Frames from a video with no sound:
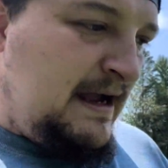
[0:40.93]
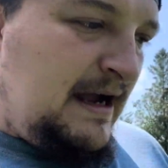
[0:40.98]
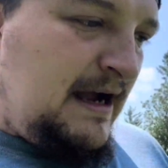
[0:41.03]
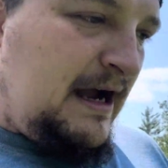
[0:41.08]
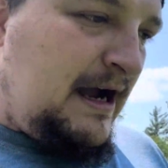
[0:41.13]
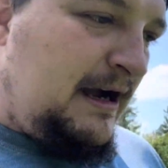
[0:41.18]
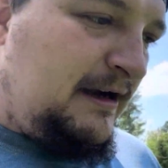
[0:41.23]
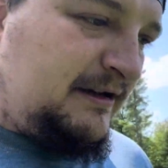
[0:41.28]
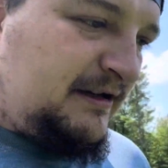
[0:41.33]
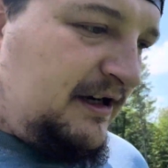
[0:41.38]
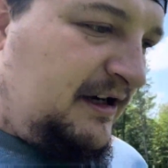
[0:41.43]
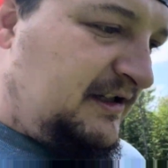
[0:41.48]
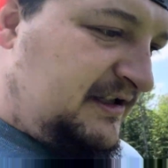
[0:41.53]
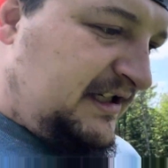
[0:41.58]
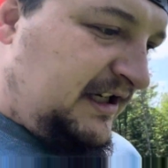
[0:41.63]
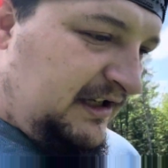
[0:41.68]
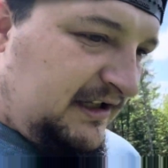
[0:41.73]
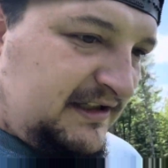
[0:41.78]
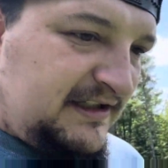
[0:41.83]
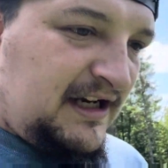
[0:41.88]
I'm gonna
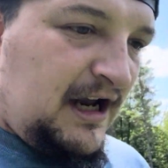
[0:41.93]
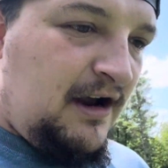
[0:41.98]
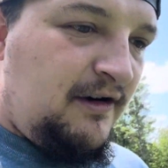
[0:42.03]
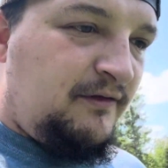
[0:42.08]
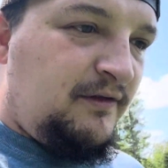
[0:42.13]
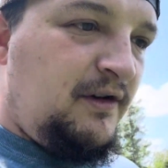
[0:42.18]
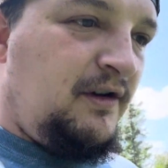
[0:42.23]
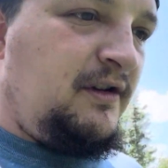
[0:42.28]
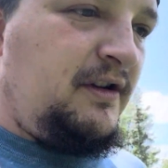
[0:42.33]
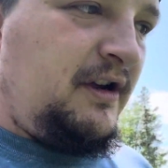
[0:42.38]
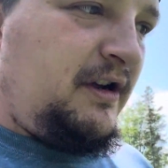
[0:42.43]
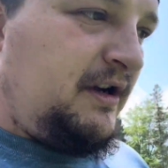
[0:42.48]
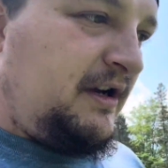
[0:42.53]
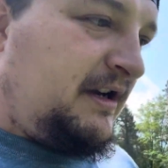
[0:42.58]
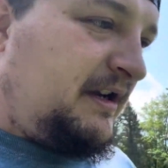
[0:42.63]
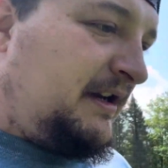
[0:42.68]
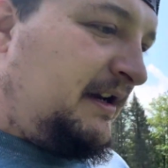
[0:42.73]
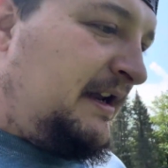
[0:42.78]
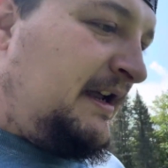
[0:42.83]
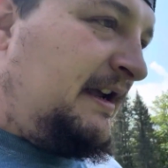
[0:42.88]
till it down real good,
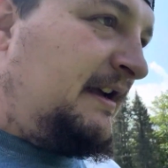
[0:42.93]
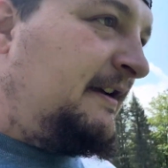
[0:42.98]
and